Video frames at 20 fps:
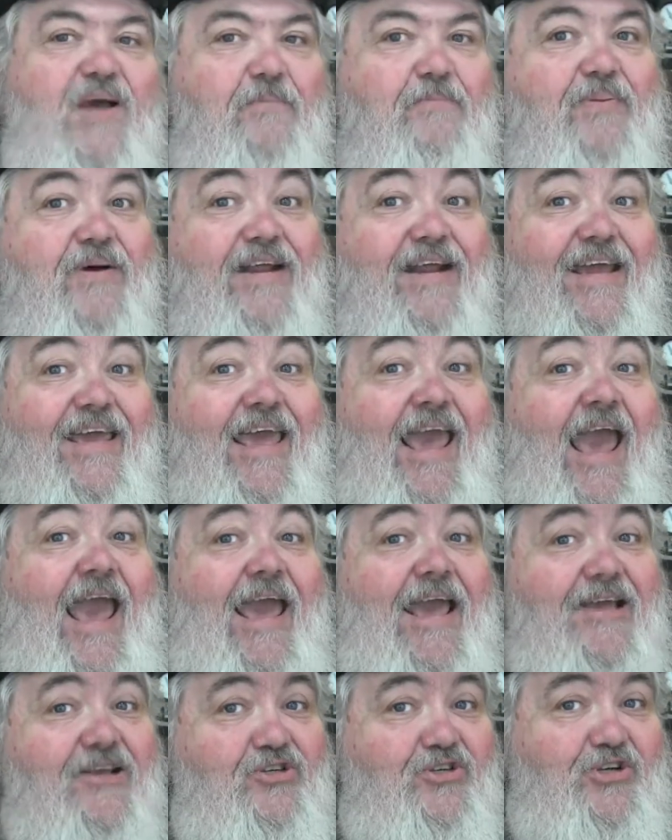But
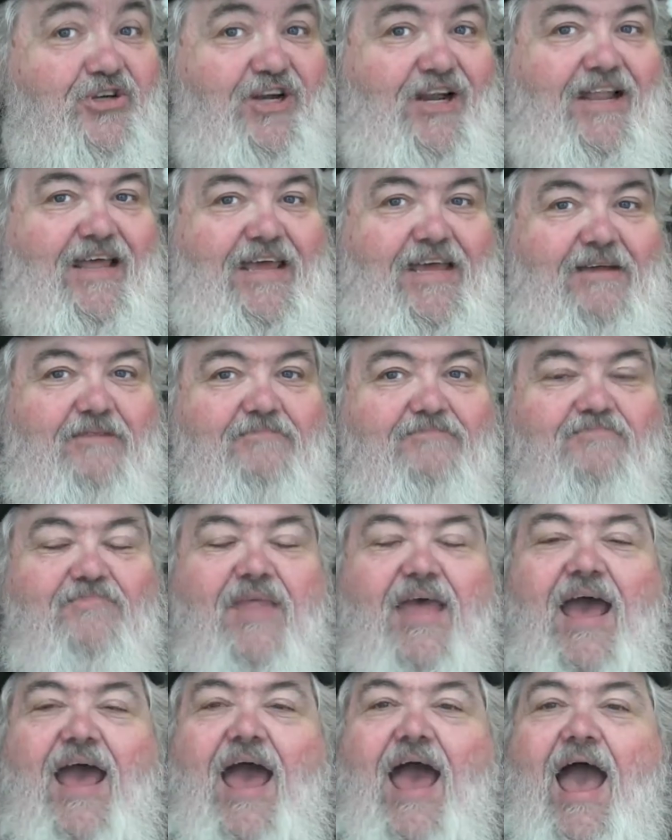occasionally,
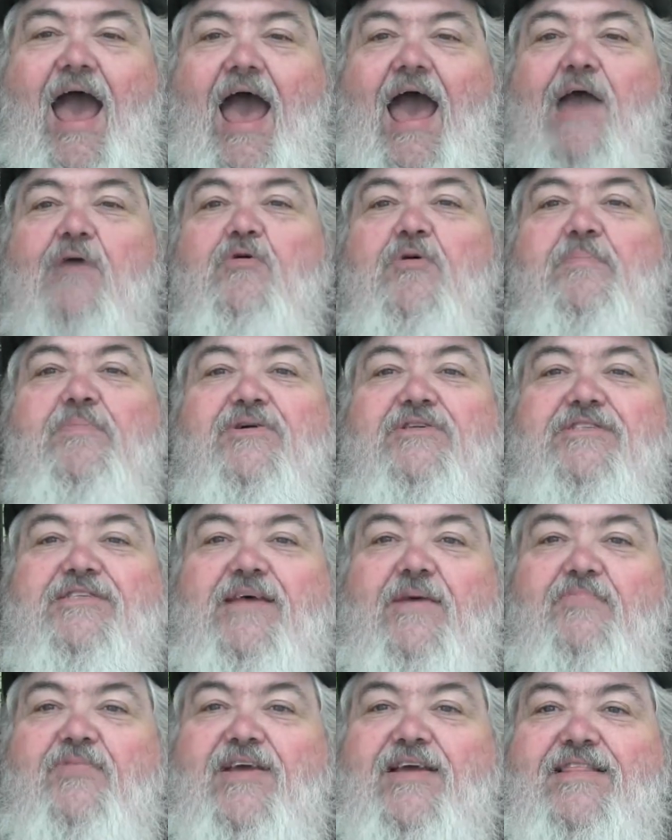I will put
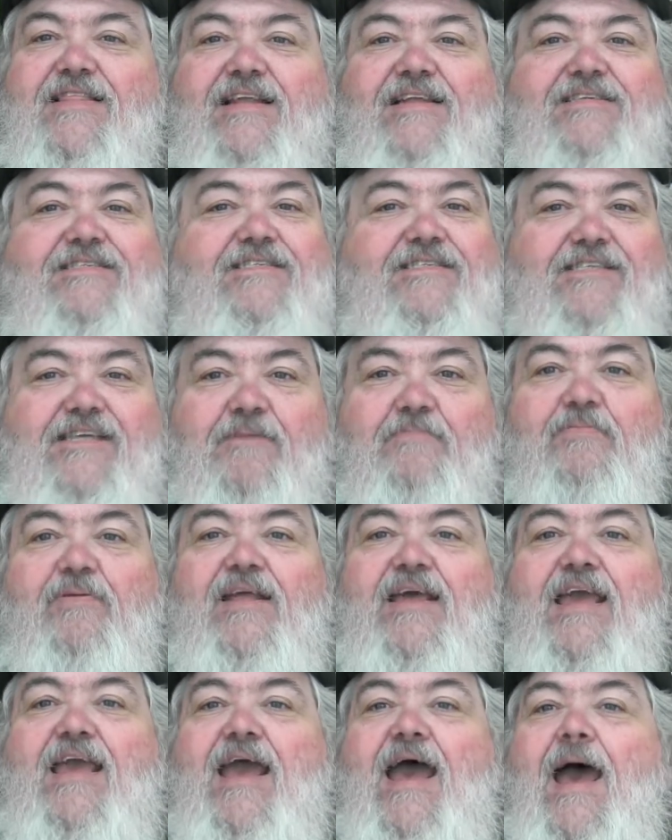something that is
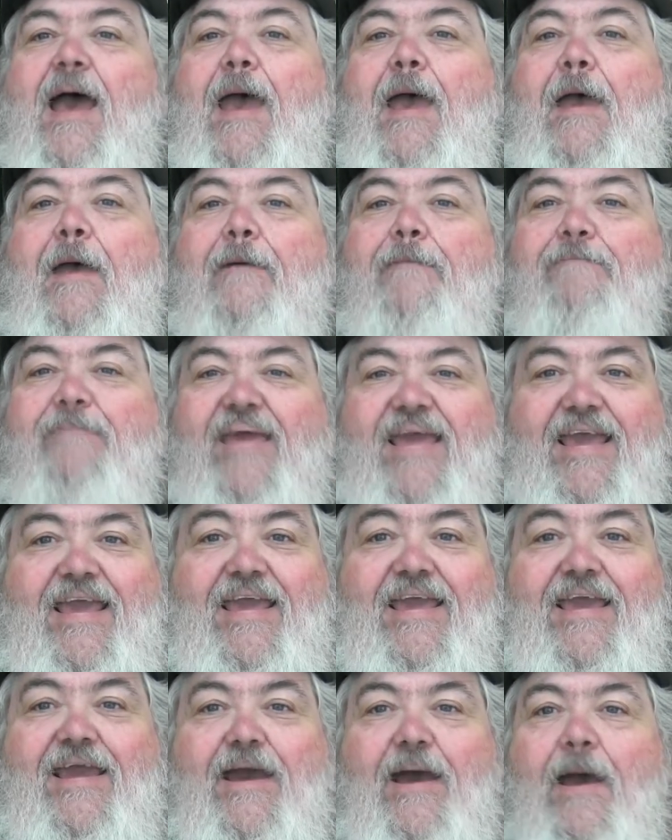simply
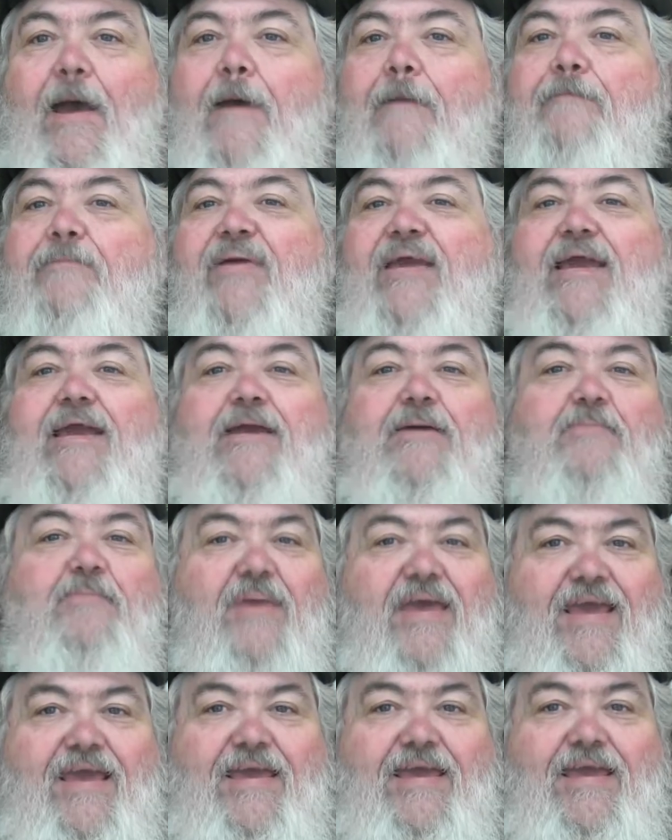me being
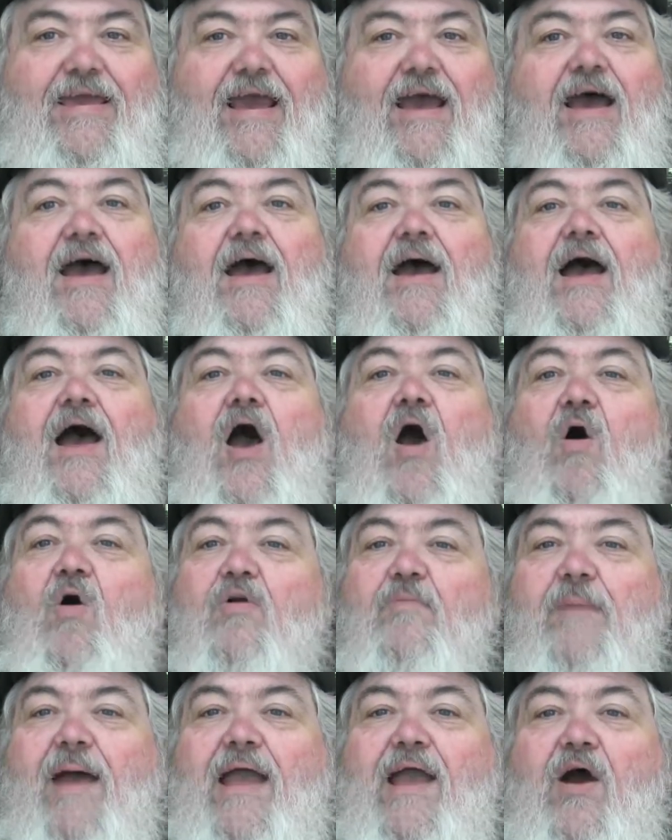me
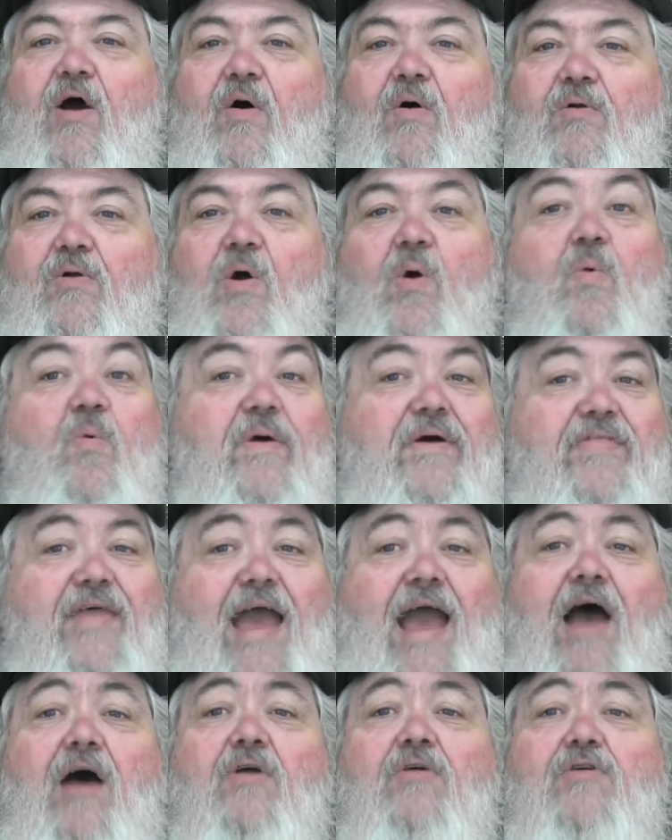on my own
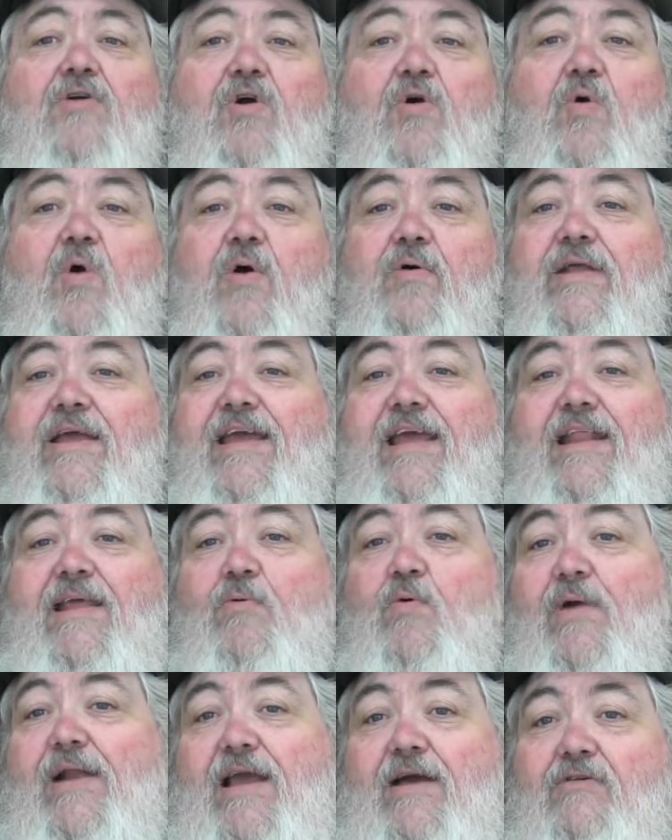without quoting
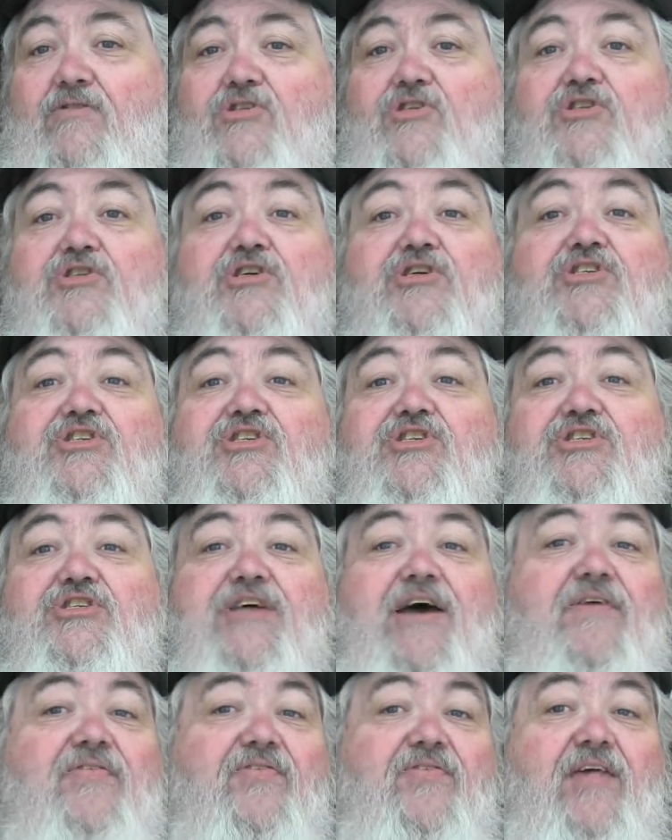anyone else, just
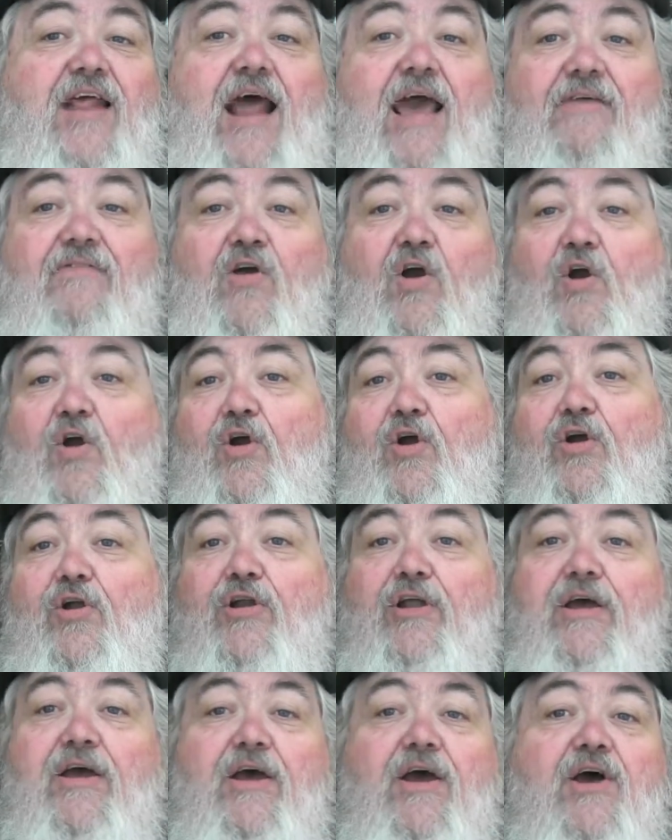stuff that I've
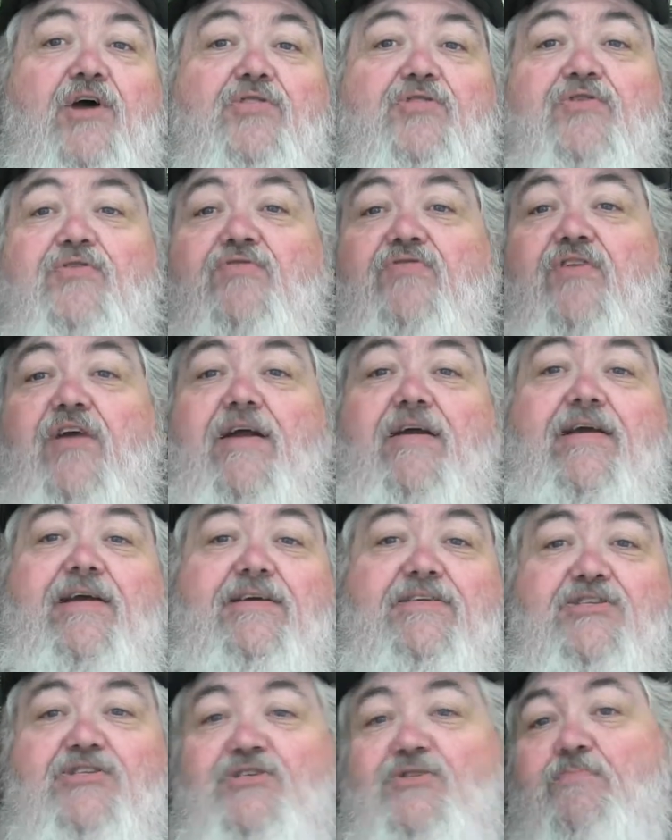heard through
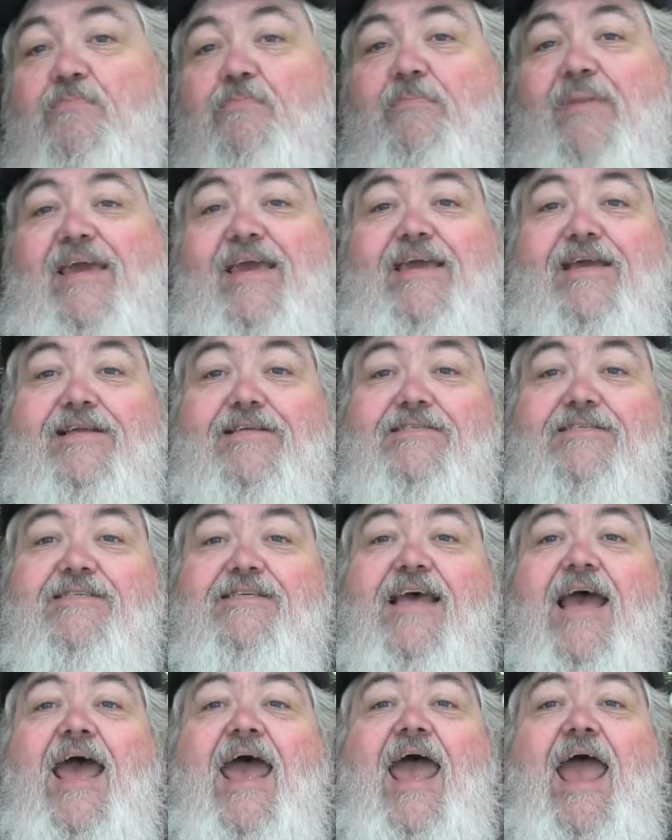various
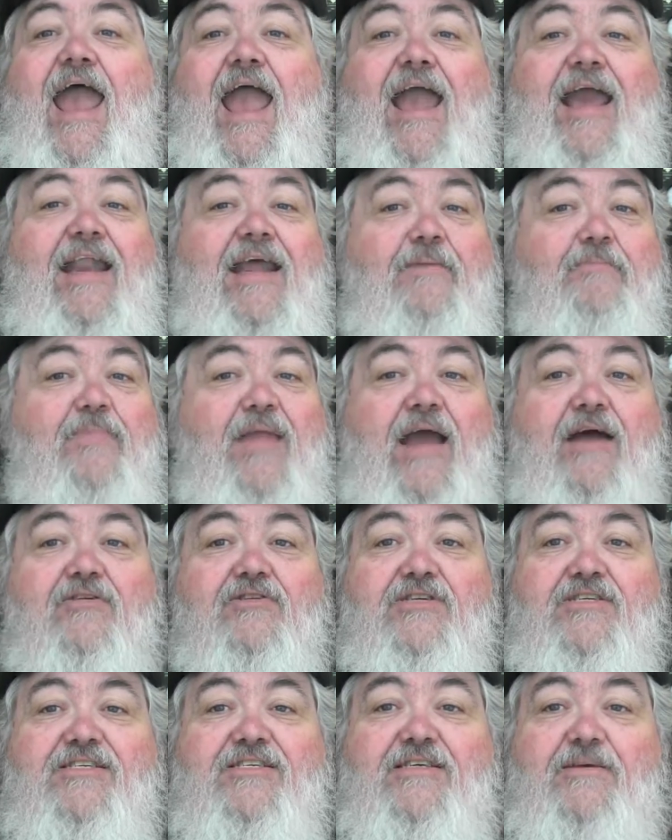means and am now
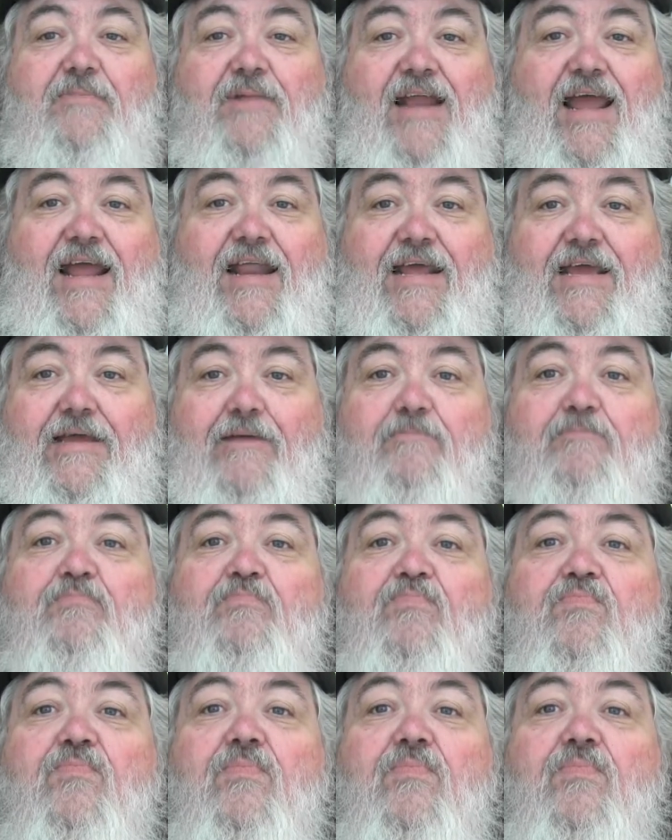disseminating